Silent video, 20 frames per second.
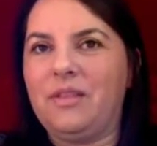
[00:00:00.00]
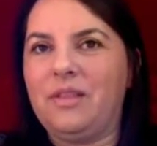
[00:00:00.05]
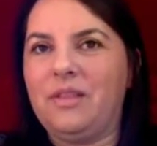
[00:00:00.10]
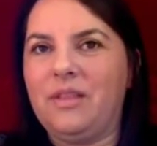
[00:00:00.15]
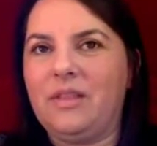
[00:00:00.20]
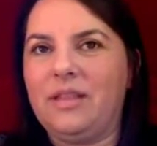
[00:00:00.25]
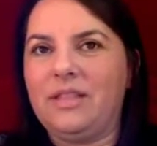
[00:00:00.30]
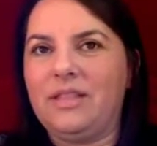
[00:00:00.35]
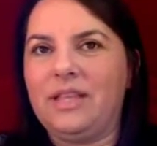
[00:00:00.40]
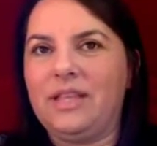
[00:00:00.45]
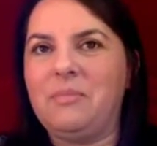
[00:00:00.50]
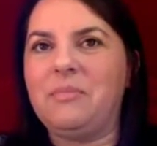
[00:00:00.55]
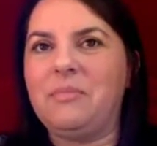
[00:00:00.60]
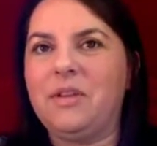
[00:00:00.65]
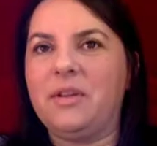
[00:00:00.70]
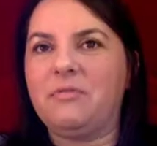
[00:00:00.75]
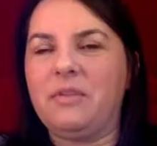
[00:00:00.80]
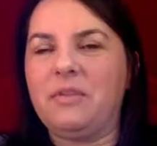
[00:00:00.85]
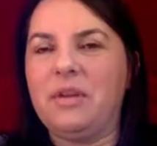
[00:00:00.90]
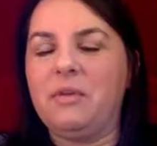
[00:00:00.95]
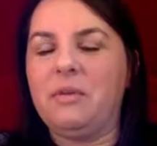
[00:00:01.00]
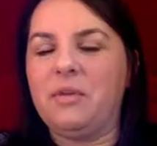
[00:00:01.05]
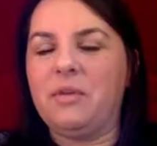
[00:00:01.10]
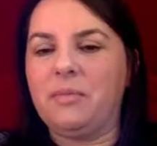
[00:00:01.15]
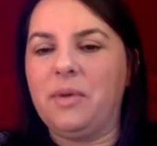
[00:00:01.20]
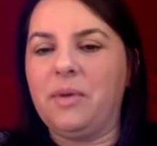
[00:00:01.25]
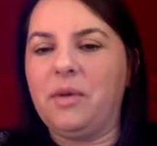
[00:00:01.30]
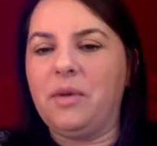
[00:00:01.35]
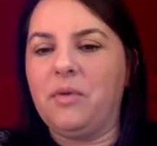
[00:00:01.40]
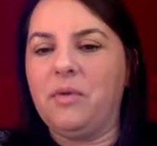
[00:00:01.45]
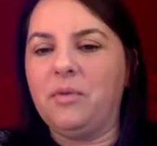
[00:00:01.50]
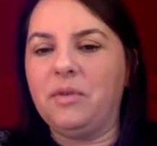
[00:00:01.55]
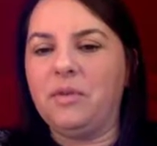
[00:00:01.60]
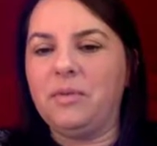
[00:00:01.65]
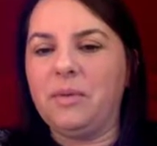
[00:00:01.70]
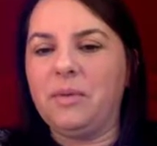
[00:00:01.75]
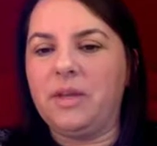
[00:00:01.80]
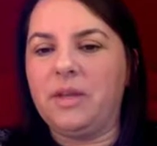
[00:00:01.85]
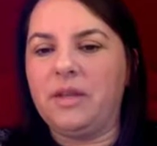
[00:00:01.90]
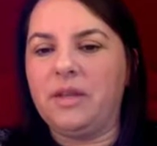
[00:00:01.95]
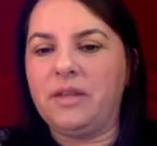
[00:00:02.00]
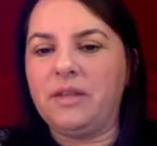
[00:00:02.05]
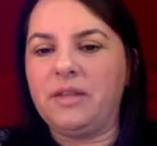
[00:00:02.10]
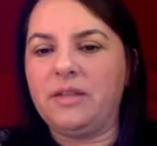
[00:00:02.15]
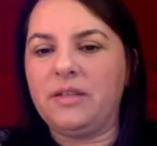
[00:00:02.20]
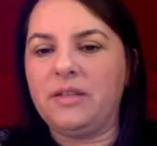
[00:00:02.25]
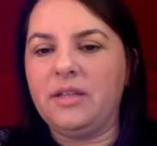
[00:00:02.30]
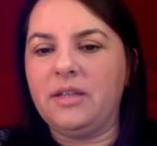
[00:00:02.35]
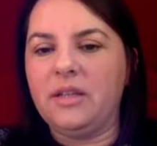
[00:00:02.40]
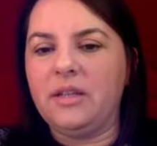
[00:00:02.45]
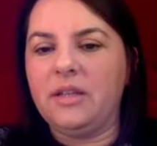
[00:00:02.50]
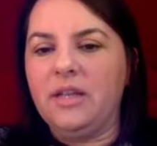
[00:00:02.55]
The template really was my own, to be honest.